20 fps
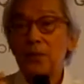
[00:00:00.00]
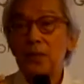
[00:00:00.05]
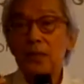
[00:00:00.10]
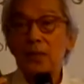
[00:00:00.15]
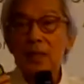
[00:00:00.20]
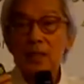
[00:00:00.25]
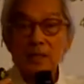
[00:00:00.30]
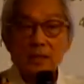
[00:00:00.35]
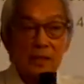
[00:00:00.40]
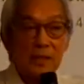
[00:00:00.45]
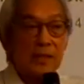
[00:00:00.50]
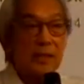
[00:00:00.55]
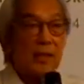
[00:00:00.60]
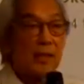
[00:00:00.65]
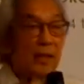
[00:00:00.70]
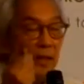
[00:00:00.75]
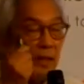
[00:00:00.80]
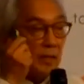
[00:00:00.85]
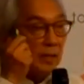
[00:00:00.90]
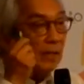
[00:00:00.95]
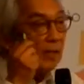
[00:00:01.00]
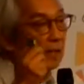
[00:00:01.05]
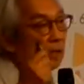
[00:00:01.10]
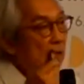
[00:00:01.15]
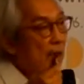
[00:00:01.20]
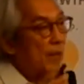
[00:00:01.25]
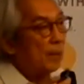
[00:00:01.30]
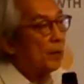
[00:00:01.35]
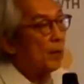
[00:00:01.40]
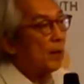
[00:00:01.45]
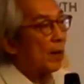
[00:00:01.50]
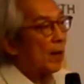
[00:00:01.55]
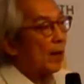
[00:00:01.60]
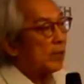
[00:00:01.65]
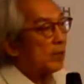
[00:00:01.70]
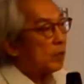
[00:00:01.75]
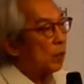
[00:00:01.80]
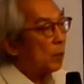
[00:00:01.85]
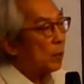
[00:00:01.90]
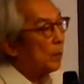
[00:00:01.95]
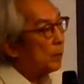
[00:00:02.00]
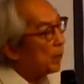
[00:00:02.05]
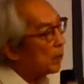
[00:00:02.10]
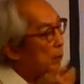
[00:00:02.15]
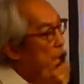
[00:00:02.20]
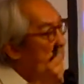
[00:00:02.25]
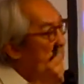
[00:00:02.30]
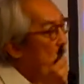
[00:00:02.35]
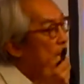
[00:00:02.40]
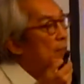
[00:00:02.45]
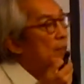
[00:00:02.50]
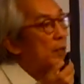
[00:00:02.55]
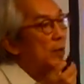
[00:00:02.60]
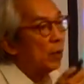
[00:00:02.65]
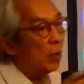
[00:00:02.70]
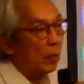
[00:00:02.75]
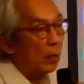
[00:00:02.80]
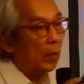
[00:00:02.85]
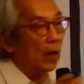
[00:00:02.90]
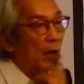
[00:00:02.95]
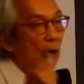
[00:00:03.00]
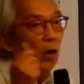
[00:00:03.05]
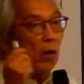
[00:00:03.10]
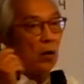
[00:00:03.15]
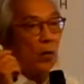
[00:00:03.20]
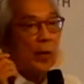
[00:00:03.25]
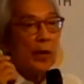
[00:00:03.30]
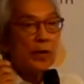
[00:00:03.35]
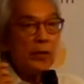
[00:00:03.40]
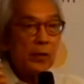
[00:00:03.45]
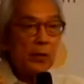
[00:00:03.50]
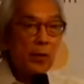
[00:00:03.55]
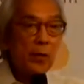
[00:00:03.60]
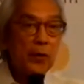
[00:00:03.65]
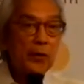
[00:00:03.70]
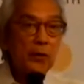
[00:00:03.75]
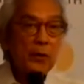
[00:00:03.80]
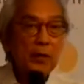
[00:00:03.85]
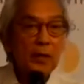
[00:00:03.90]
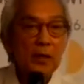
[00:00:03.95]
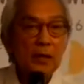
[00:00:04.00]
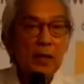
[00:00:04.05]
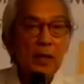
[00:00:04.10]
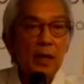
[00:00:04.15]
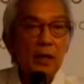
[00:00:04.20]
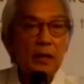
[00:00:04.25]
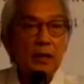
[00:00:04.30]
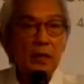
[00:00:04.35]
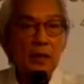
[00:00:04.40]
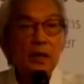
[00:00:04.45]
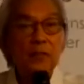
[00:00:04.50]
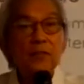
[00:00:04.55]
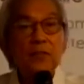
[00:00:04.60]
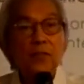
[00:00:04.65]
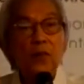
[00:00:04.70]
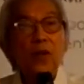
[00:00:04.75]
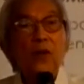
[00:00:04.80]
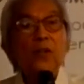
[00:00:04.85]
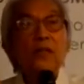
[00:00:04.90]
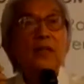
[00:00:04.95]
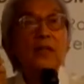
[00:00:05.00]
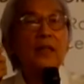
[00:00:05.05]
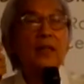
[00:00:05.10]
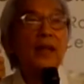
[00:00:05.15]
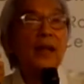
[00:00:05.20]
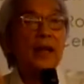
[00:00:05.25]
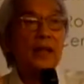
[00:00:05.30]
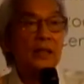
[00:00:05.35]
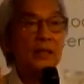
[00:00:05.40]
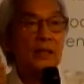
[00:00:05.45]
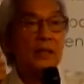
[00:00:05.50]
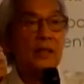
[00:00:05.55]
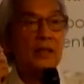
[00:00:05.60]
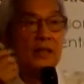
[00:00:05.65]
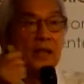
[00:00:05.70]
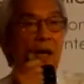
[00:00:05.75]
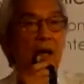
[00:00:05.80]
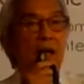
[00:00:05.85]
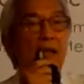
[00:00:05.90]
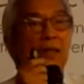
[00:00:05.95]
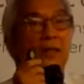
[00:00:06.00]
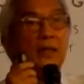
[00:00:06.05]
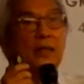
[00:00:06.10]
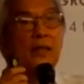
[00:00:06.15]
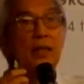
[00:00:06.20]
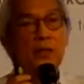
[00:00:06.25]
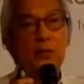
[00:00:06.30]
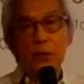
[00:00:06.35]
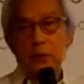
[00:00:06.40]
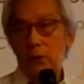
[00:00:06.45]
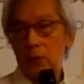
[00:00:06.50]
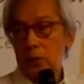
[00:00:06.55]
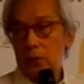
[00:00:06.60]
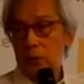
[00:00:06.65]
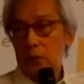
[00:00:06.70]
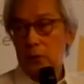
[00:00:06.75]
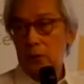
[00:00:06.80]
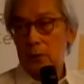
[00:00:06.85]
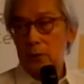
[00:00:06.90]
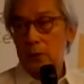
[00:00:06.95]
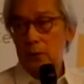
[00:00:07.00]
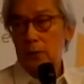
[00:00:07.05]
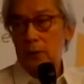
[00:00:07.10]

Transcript: is just keep your eyes open, because you never know where you're going to get the idea for the next design that you're going to do.